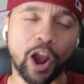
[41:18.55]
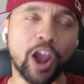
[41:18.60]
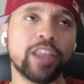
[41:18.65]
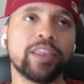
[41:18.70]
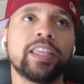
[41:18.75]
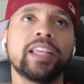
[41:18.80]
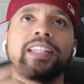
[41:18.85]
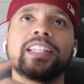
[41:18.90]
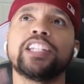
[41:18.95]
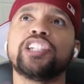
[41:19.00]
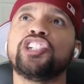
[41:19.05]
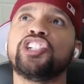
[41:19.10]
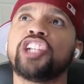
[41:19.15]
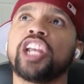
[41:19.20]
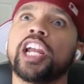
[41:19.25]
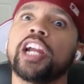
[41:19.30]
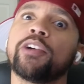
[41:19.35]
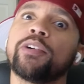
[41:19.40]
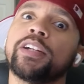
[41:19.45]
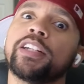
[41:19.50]
And then the
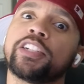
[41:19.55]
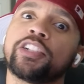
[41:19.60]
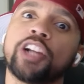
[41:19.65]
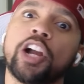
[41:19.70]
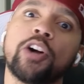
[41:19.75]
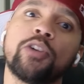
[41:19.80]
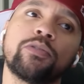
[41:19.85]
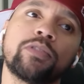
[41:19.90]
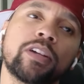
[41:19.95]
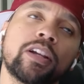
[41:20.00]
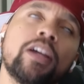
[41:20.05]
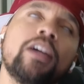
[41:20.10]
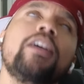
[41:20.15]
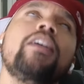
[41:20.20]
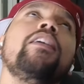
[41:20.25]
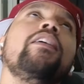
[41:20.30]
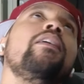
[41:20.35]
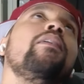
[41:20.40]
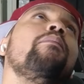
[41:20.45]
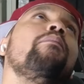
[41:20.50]
Jared joke,
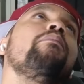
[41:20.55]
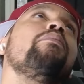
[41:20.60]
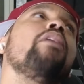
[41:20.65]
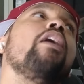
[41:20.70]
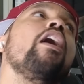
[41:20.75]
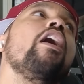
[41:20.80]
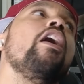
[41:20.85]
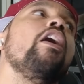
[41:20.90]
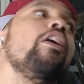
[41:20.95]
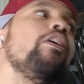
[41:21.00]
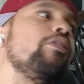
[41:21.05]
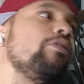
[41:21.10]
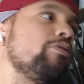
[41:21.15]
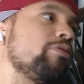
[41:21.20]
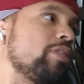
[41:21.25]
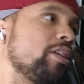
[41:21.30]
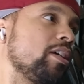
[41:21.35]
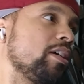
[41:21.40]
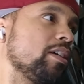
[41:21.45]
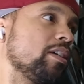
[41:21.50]
bro,
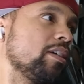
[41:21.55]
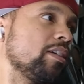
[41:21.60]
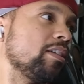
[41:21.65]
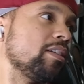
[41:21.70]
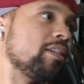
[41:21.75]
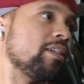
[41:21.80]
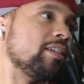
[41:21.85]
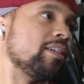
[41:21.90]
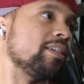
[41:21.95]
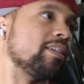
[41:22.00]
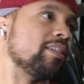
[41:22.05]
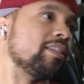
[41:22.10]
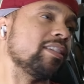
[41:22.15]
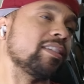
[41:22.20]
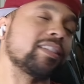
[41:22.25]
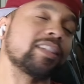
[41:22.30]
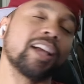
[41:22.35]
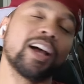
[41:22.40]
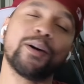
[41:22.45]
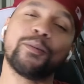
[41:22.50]
the
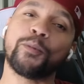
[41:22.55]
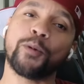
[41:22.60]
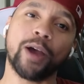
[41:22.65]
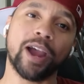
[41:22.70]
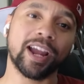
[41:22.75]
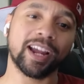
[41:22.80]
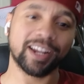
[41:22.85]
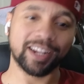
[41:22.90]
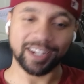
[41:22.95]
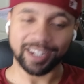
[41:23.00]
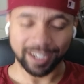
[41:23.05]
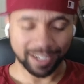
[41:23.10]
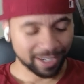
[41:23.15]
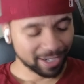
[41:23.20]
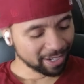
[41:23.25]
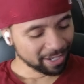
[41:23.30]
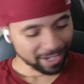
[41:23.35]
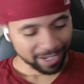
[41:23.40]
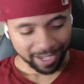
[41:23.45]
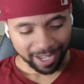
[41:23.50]
subway.
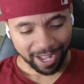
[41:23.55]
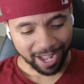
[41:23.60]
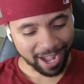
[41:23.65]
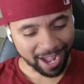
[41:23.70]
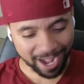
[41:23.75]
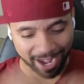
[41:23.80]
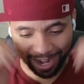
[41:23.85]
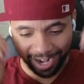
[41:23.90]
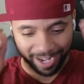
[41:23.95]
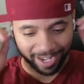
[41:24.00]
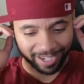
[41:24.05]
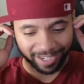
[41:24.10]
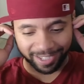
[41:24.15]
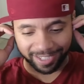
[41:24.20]
Oh